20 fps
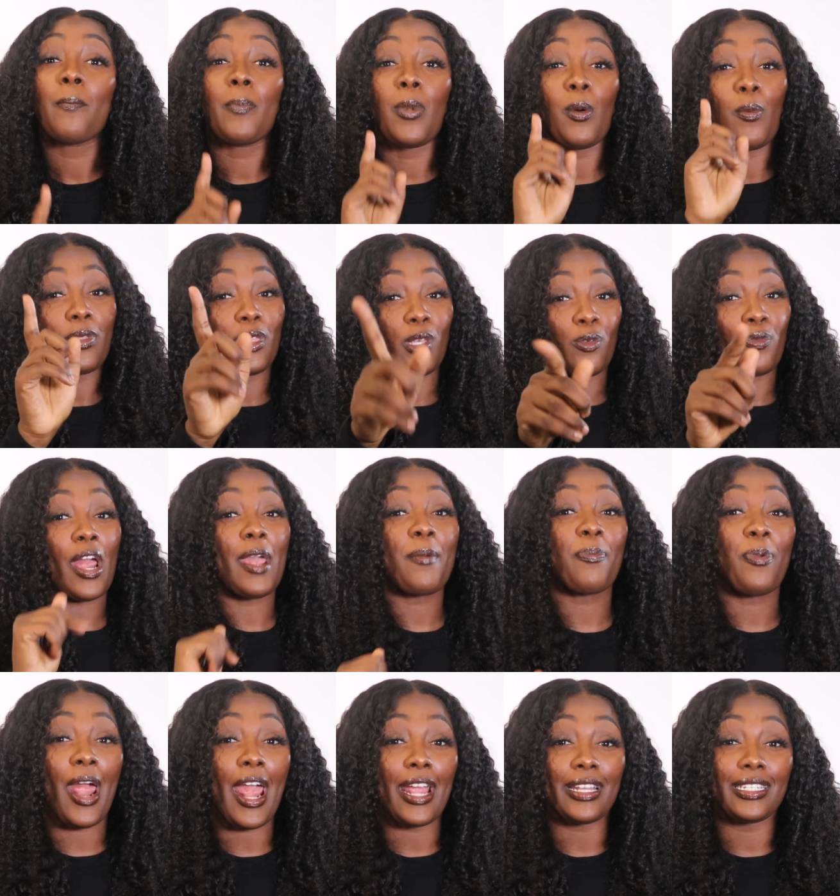but with the
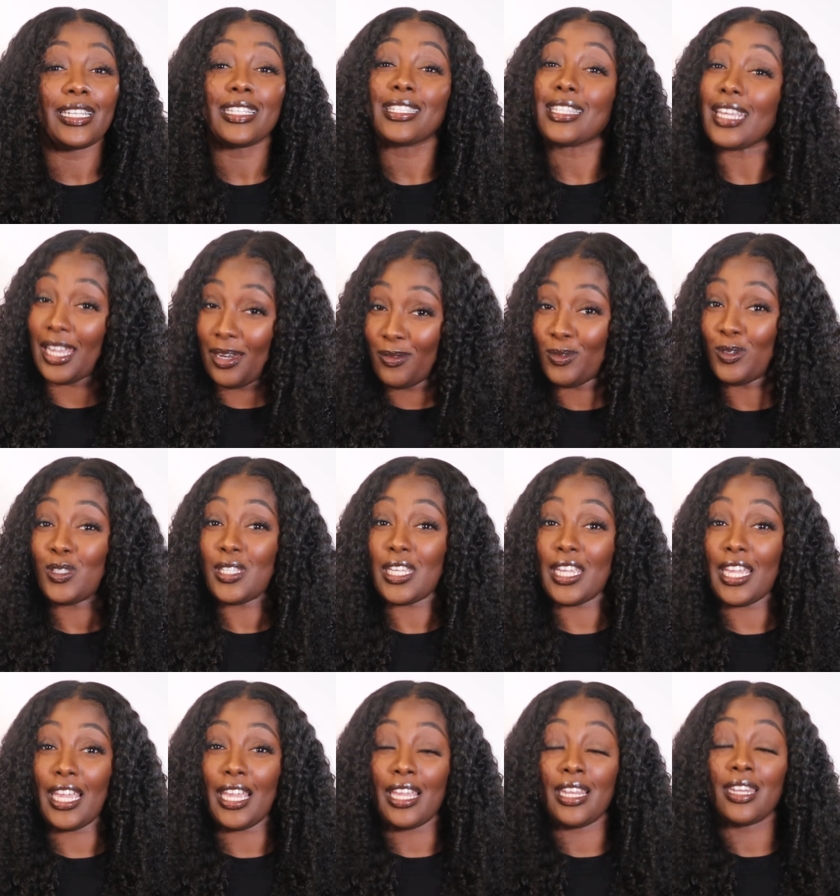right practice and
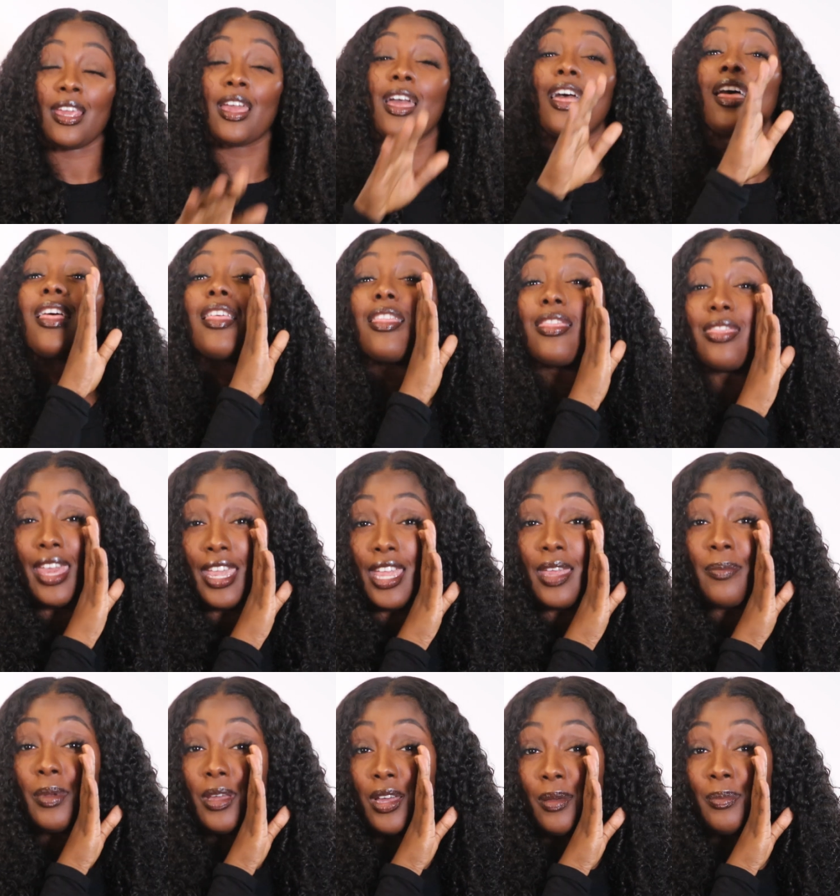routine, they
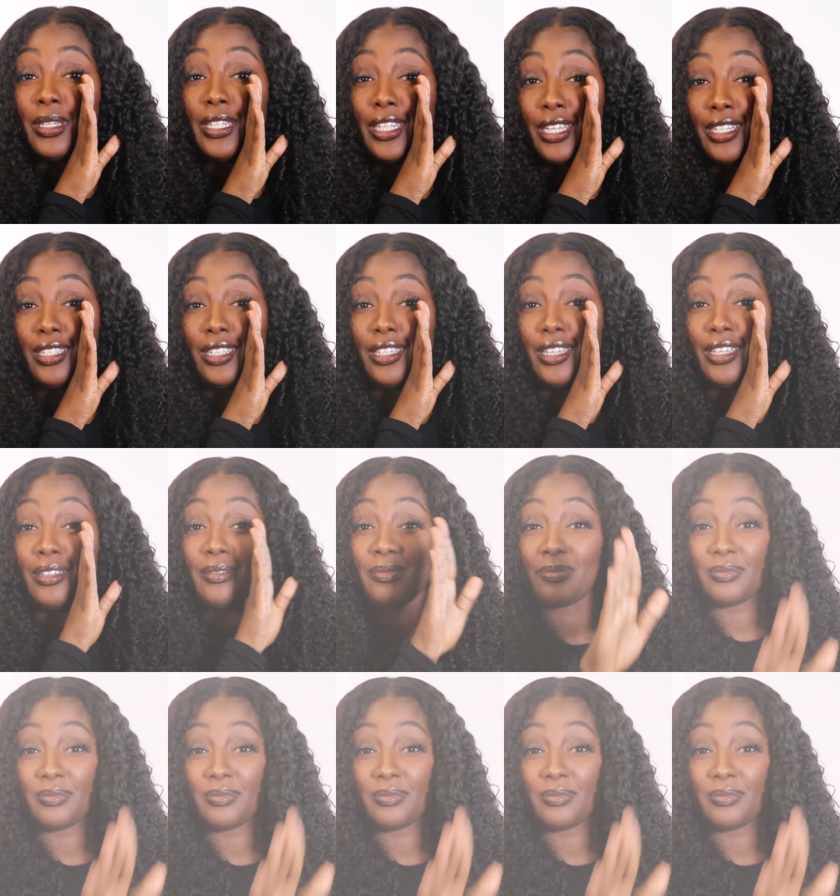can become addicting.